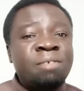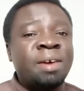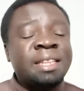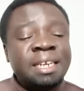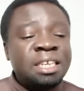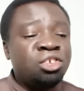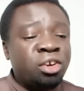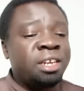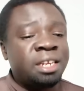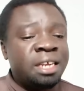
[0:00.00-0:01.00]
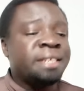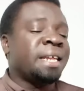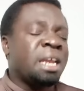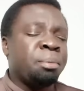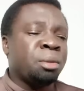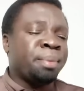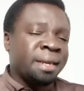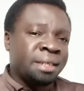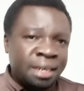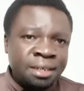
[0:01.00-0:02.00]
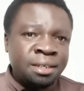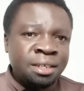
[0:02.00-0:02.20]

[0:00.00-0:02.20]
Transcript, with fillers: fact that he's not he's the deputy president,